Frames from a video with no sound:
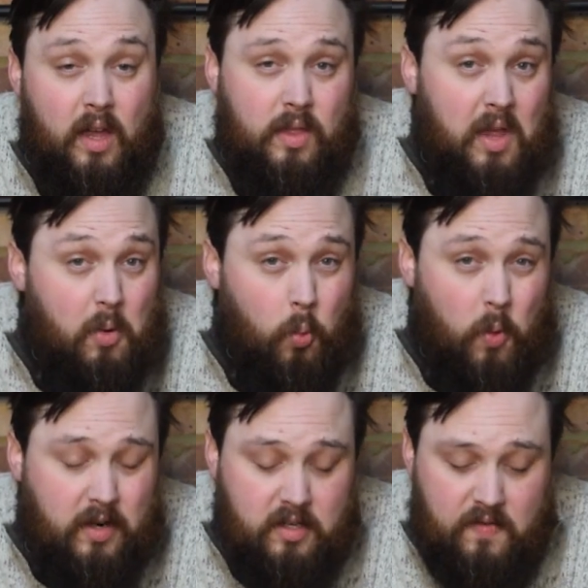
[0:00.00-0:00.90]
they're
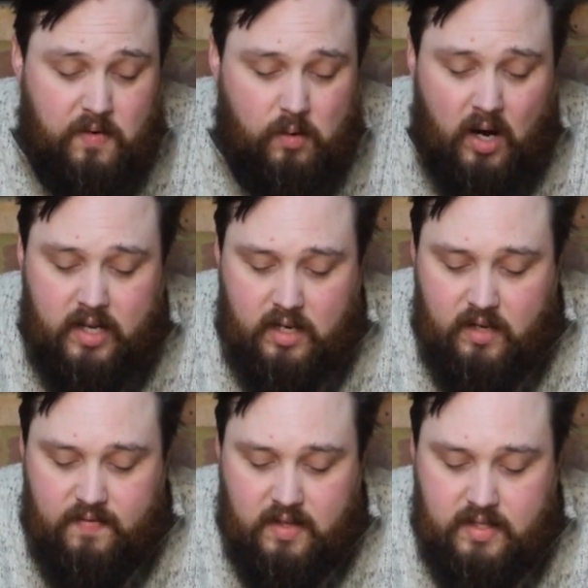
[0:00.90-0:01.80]
wonderful. I
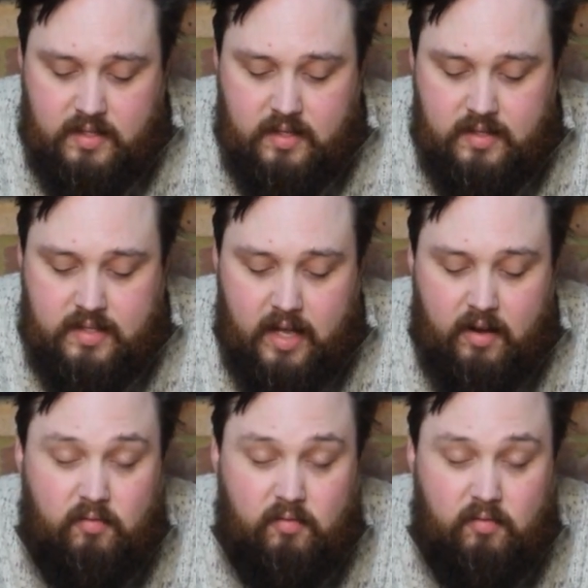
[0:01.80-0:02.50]
love these because they're